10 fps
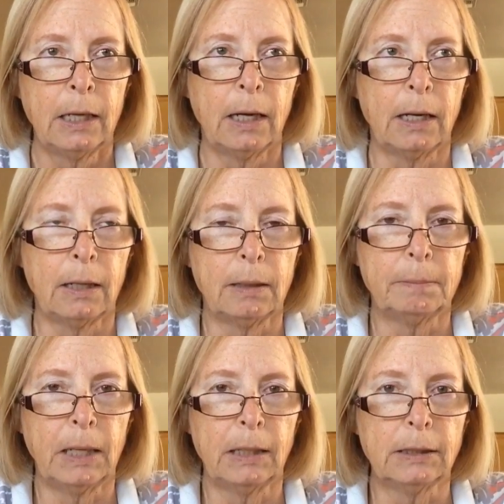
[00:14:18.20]

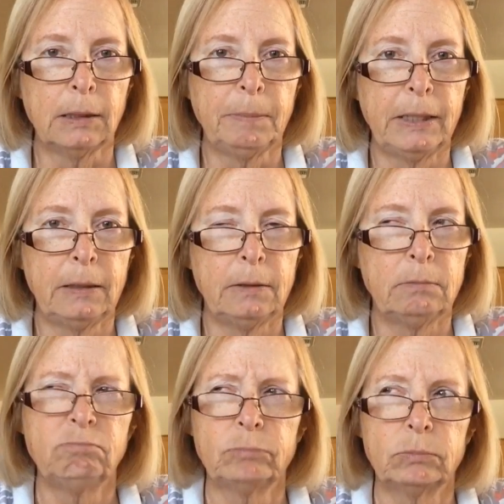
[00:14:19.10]
a little bit
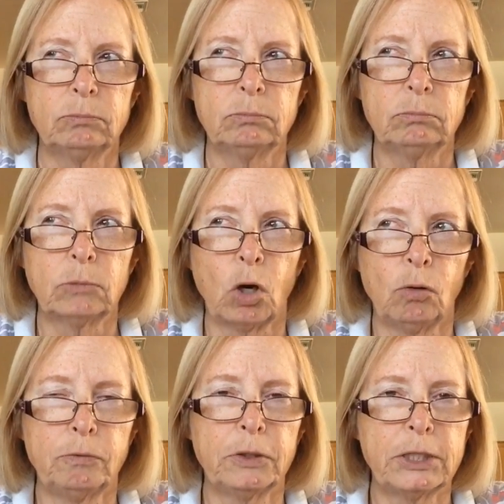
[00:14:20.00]

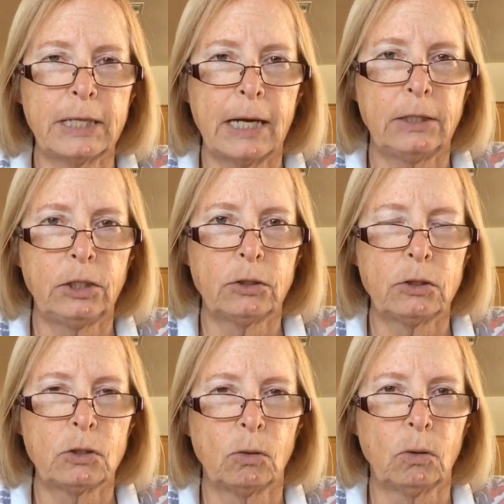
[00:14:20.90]
over 10
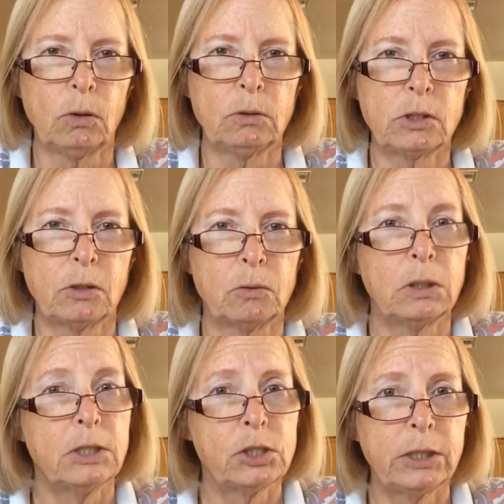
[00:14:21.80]
years old, so
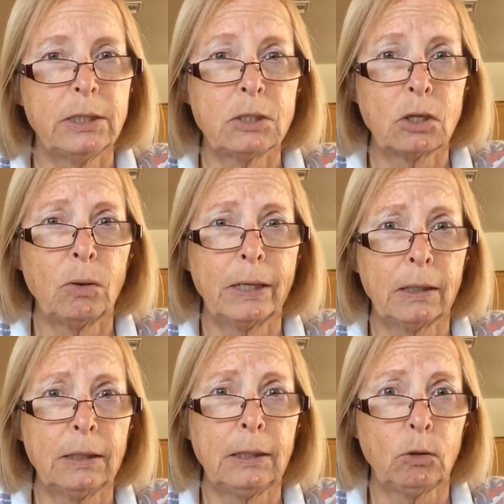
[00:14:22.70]
she is going
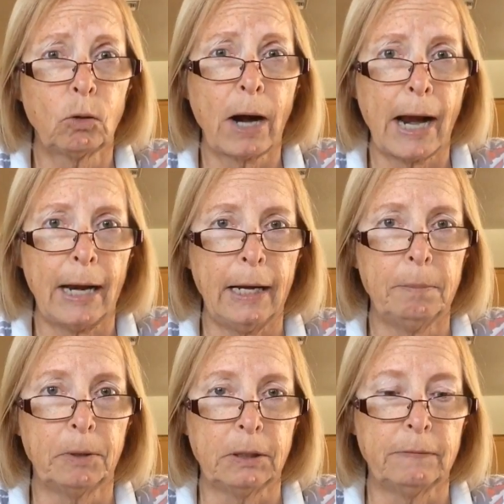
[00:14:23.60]
a little gray,
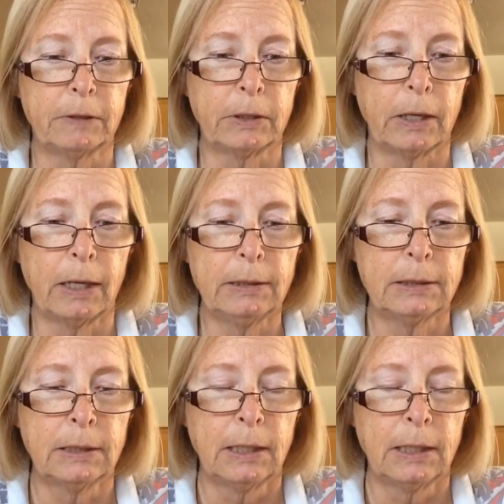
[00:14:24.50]
believe it or not.